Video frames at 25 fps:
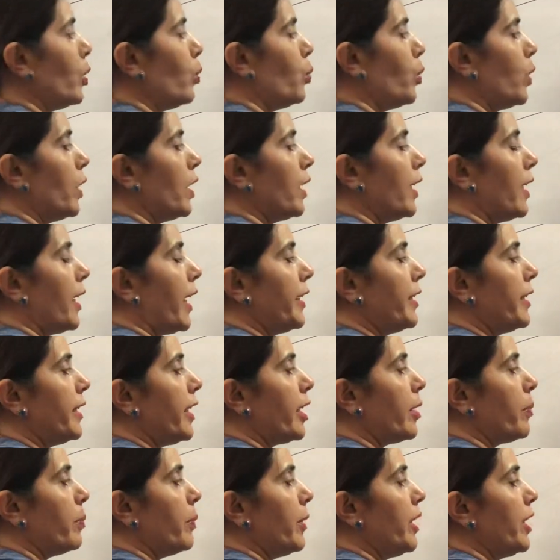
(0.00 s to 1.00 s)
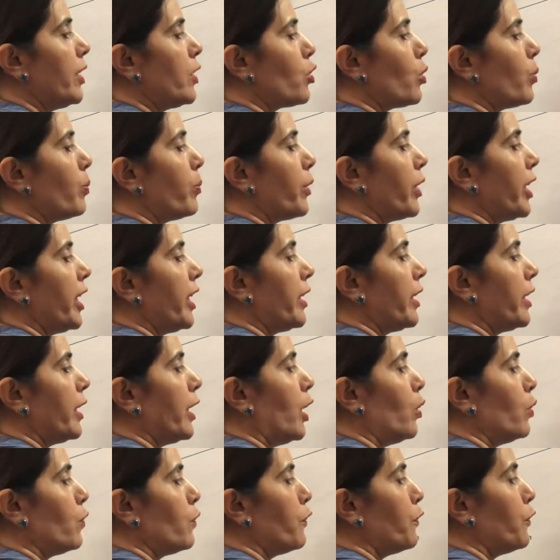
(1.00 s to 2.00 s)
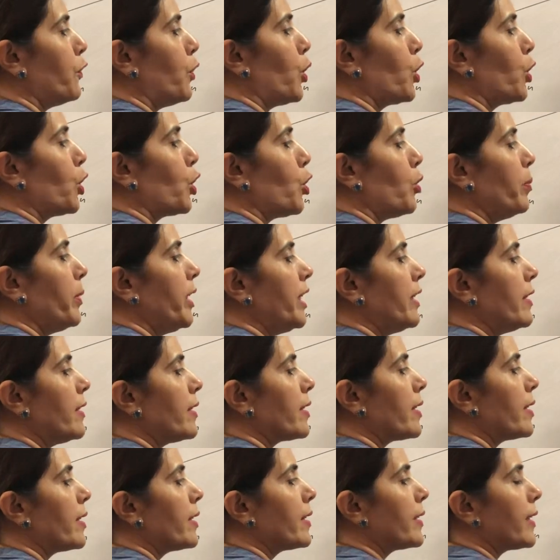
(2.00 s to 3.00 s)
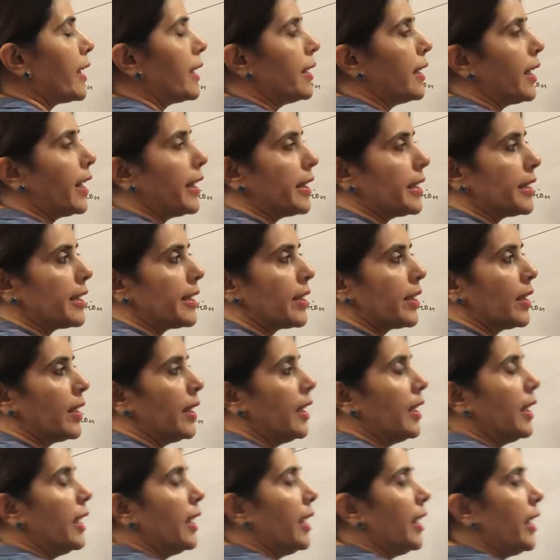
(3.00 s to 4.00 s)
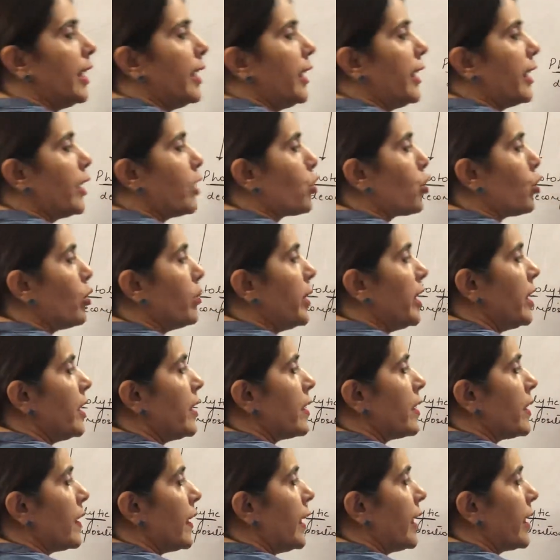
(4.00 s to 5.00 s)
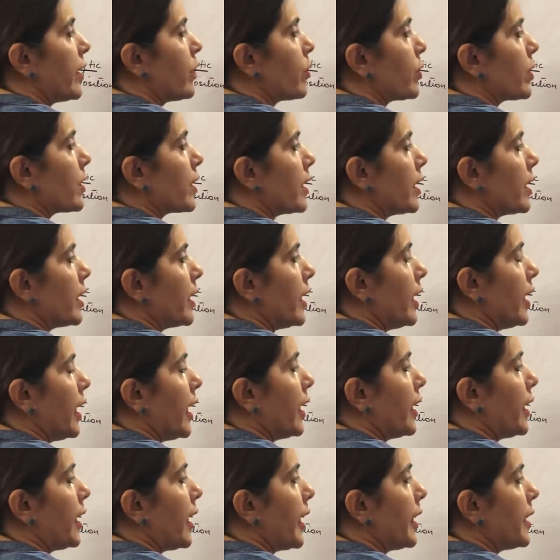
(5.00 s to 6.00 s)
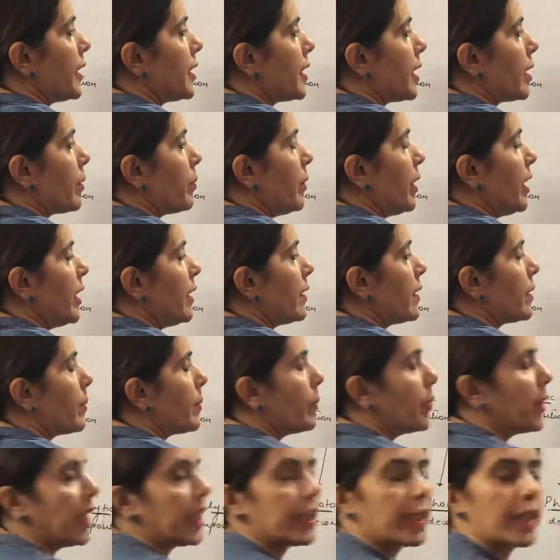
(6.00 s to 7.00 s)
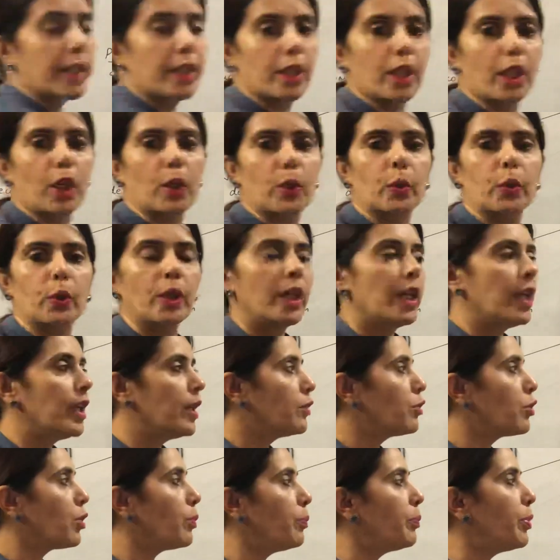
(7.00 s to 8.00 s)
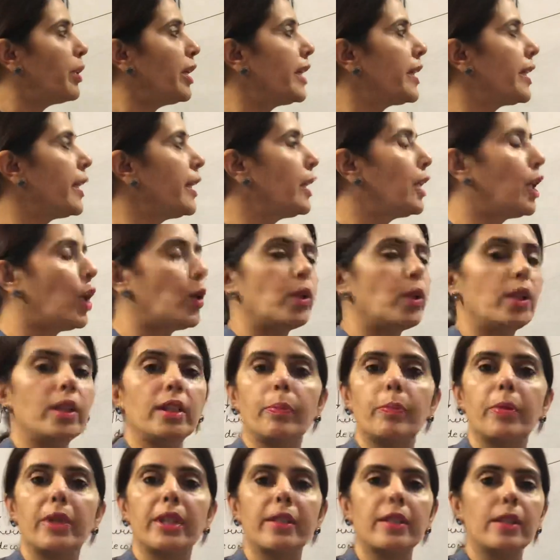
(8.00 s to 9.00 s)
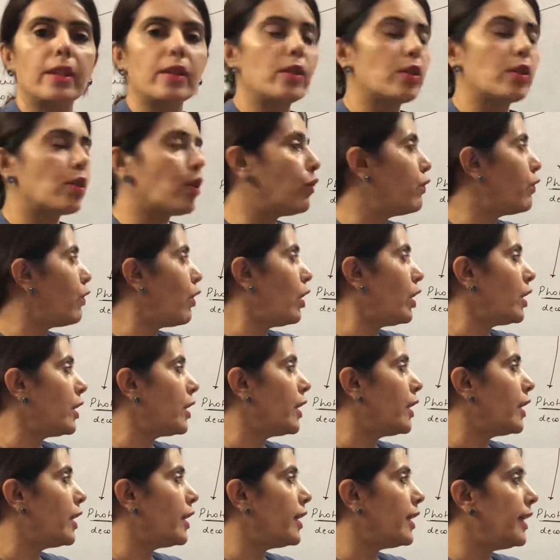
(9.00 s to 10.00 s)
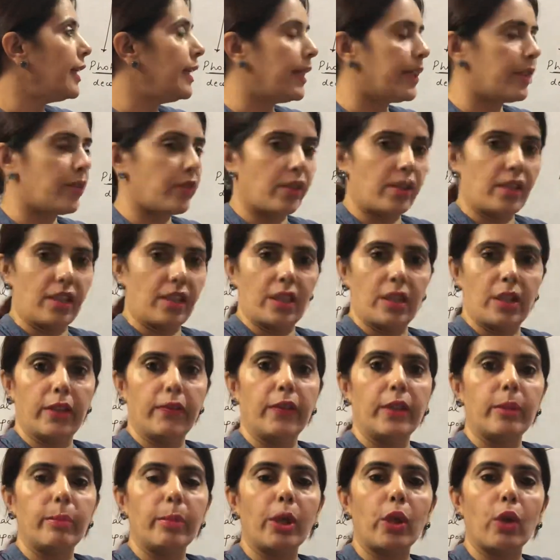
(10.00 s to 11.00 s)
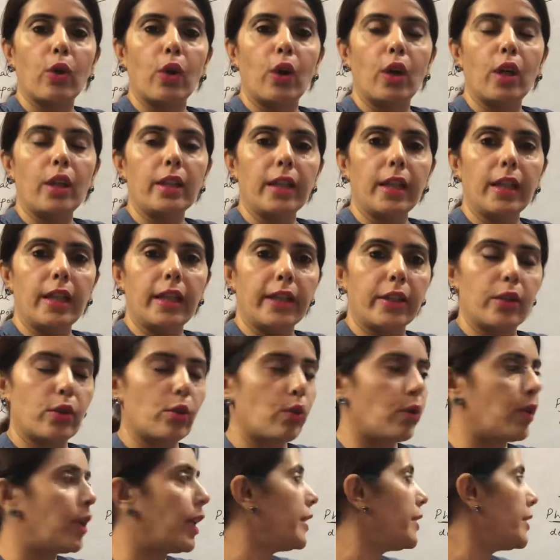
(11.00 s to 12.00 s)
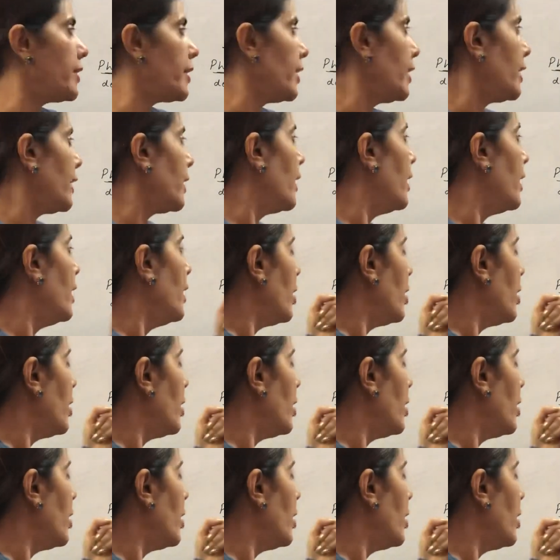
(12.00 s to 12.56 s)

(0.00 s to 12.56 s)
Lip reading: the word lytic means to break down, photo means sunlight, electro means electricity, and lytic means breaking down. So breaking down in the presence of what? Electricity will be called electrolytic.